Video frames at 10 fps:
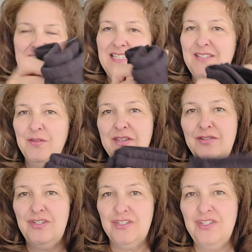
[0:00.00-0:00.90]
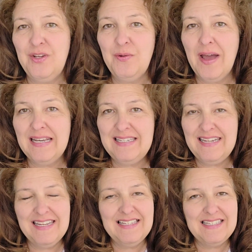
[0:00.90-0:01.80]
So there's your two
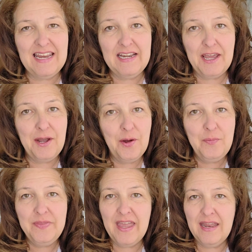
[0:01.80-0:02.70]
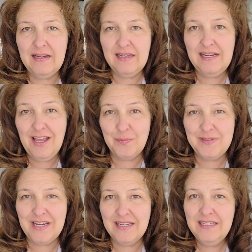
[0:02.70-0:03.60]
ideas, and I hope that it
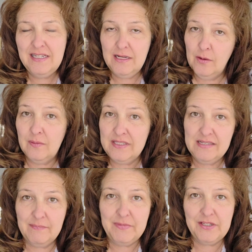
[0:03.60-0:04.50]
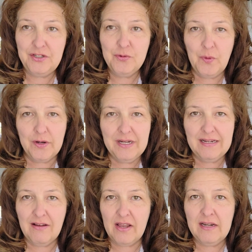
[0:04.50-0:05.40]
helped you with something you're
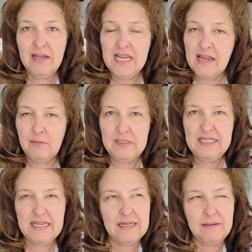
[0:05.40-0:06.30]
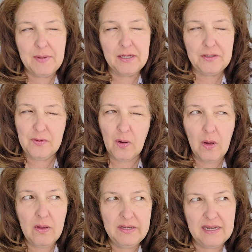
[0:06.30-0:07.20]
working on. I was thinking about you
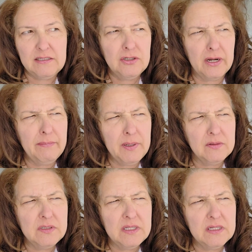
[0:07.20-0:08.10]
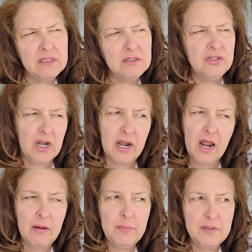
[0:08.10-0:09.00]
all day. Should I post this? Should I
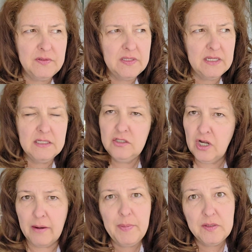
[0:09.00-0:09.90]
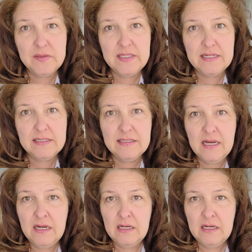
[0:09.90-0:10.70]
not post this? Should I post this?